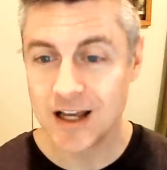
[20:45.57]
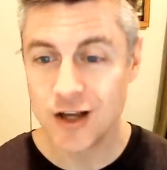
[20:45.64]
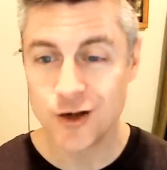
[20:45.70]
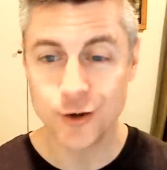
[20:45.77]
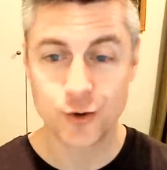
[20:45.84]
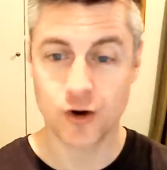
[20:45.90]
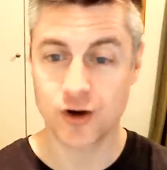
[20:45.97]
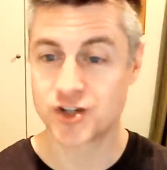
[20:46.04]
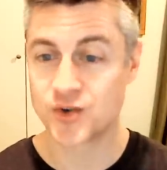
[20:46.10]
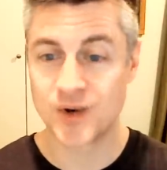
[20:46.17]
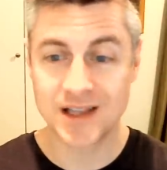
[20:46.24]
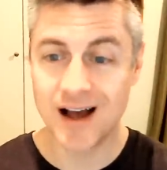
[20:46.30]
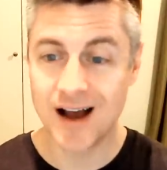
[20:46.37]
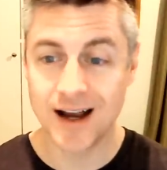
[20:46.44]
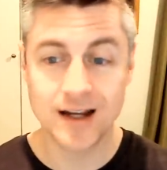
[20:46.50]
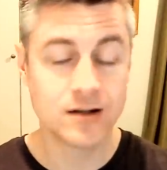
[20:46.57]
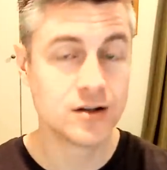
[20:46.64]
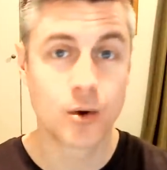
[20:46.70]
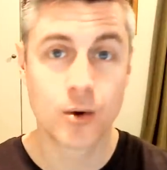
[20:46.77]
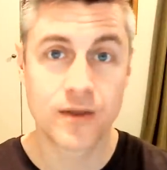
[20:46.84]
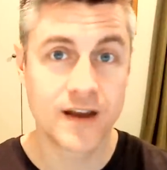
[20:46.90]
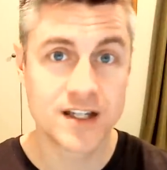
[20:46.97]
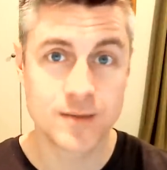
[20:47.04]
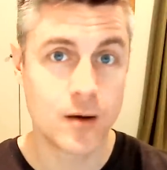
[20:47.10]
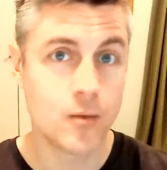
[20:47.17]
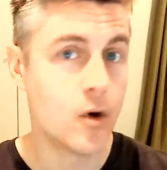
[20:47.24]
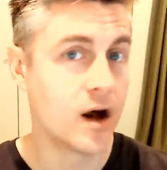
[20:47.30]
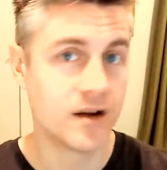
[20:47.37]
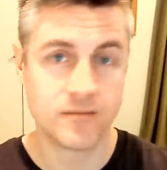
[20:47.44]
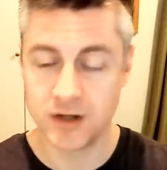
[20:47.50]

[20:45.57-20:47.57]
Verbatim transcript: You cross a red line, lower things by one,